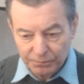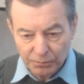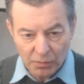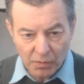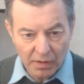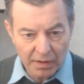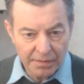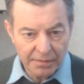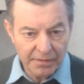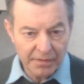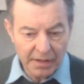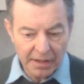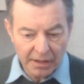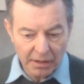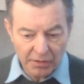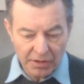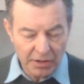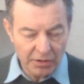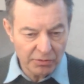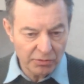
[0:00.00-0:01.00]
with, you
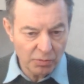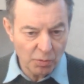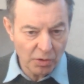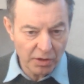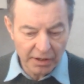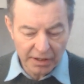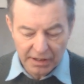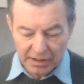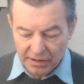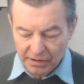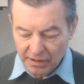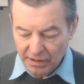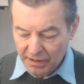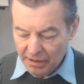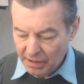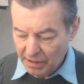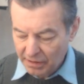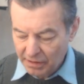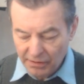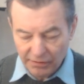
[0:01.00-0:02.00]
know, his work he
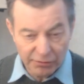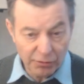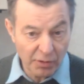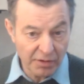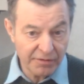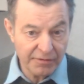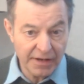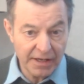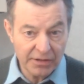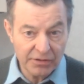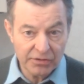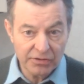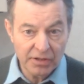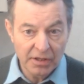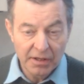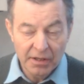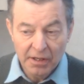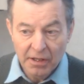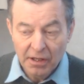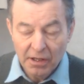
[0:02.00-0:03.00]
did on the fourth phase
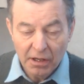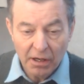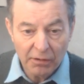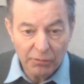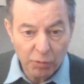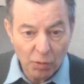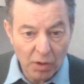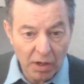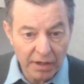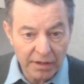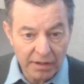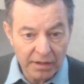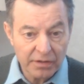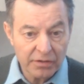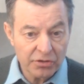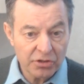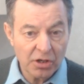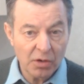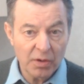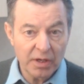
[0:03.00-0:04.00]
of
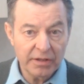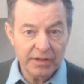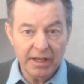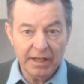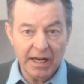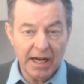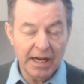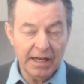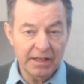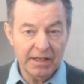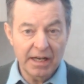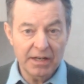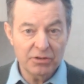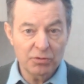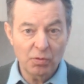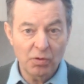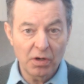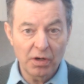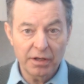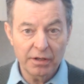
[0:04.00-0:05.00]
water, showing that
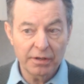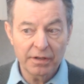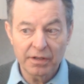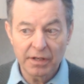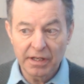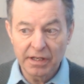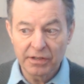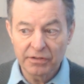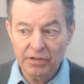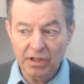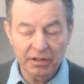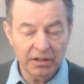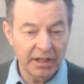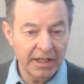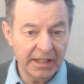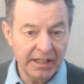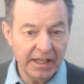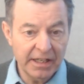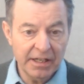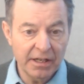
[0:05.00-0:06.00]
ionized water is
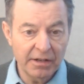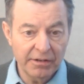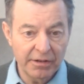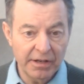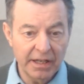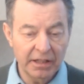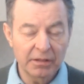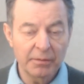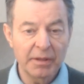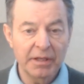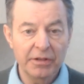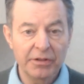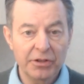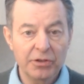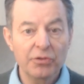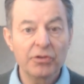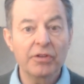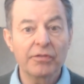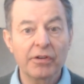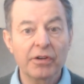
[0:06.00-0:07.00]
unlike any other element in the
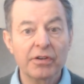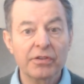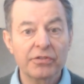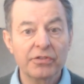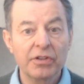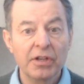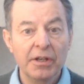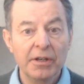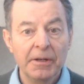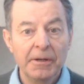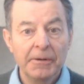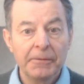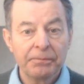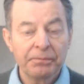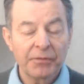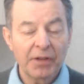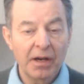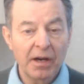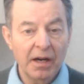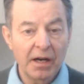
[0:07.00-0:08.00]
universe.
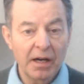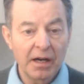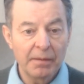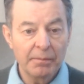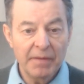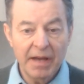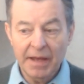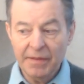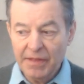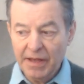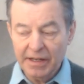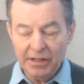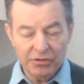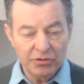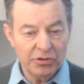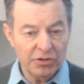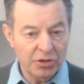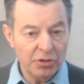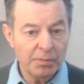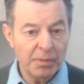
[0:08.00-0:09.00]
And that
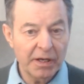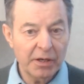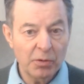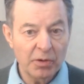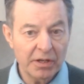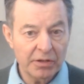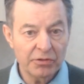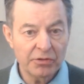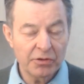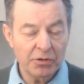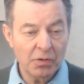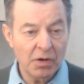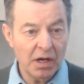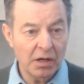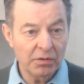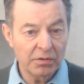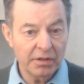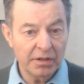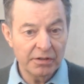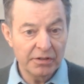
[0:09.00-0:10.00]
it's ubiquitous
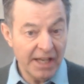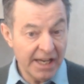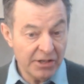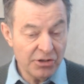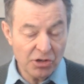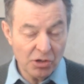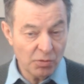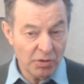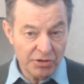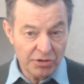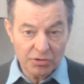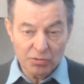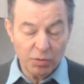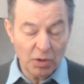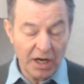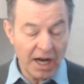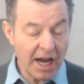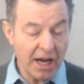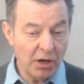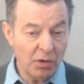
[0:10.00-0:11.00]
throughout nature, which is
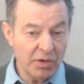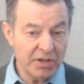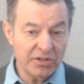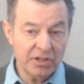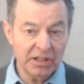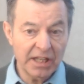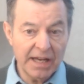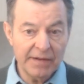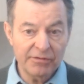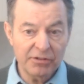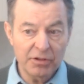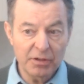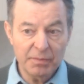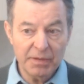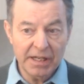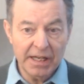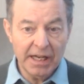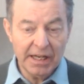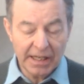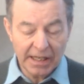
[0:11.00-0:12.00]
what I always claimed from the
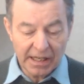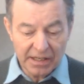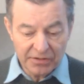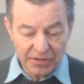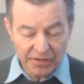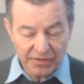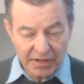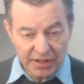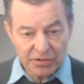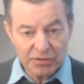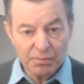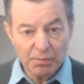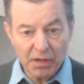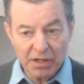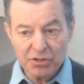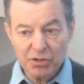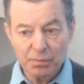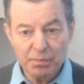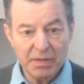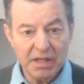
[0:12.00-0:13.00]
beginning. I said, this
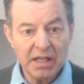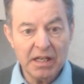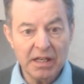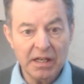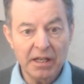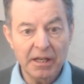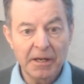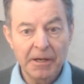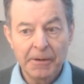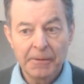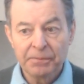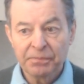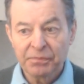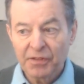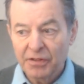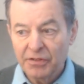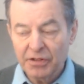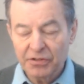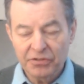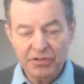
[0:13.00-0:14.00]
must be
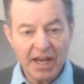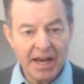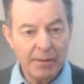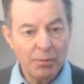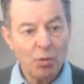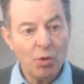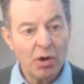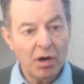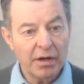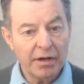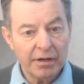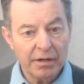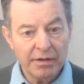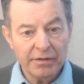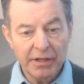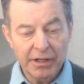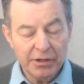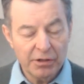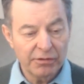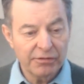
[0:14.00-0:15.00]
the same water
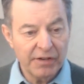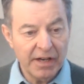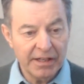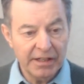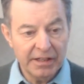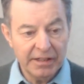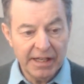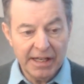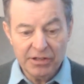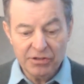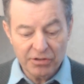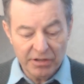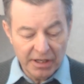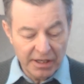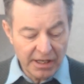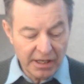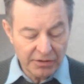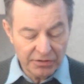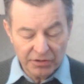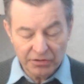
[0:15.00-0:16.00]
that you'll find in nature.
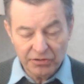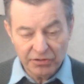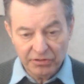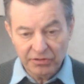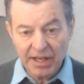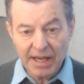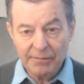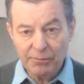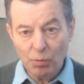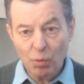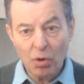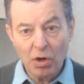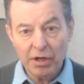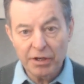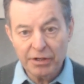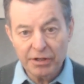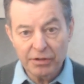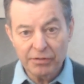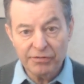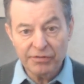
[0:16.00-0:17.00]
And it is. It's the same
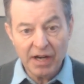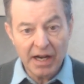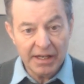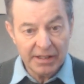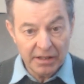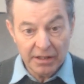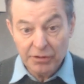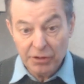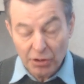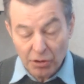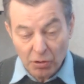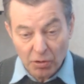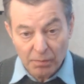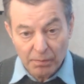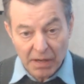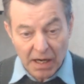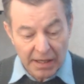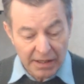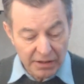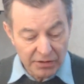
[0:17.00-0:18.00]
water you find in your
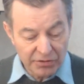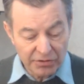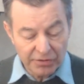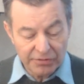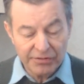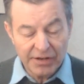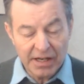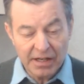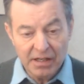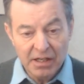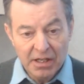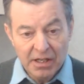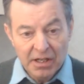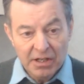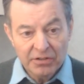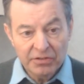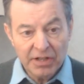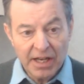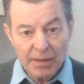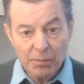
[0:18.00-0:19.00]
own body. It's the
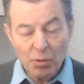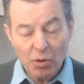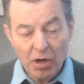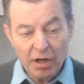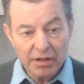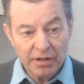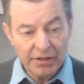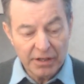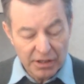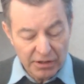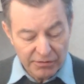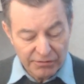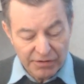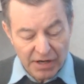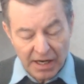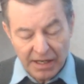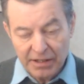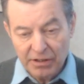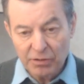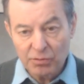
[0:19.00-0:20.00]
same water that you
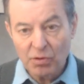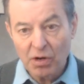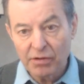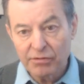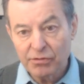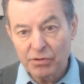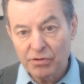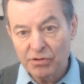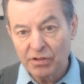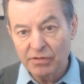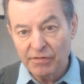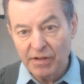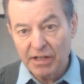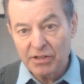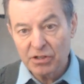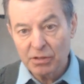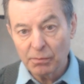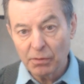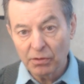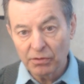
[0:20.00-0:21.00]
find in raw fruits and
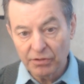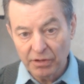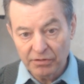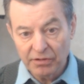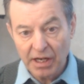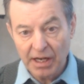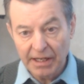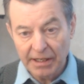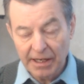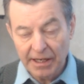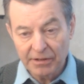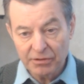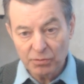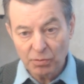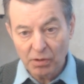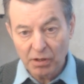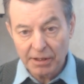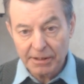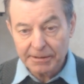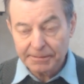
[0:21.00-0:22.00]
vegetables as
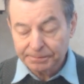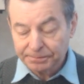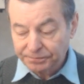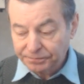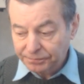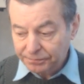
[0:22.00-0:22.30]
ionized water.